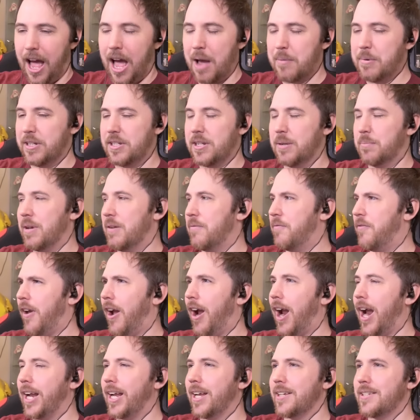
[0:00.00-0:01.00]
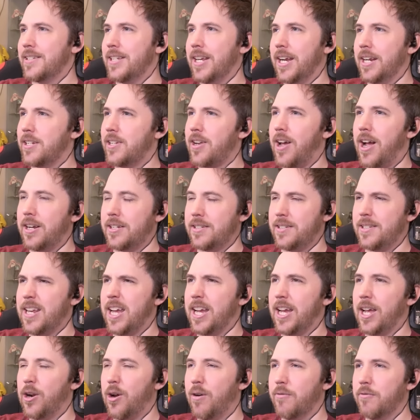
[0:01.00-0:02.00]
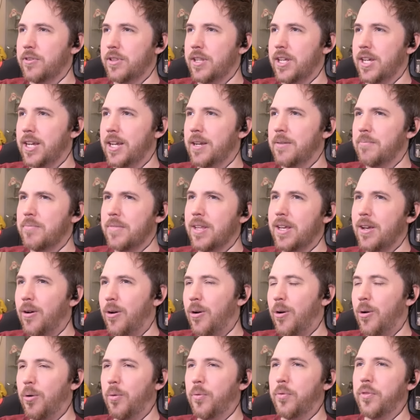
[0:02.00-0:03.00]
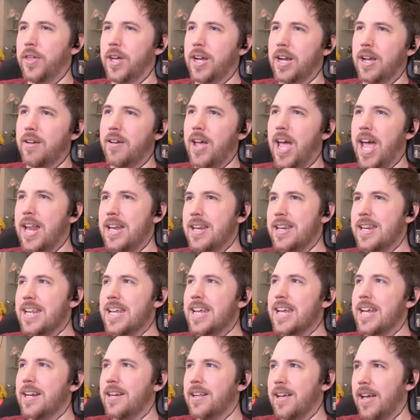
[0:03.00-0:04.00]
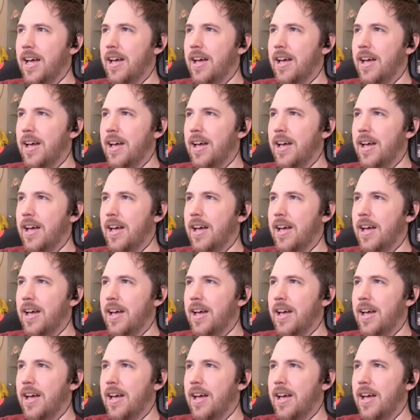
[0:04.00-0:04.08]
I mean, to be fair, I guess TikTok's taken over the whole thing and need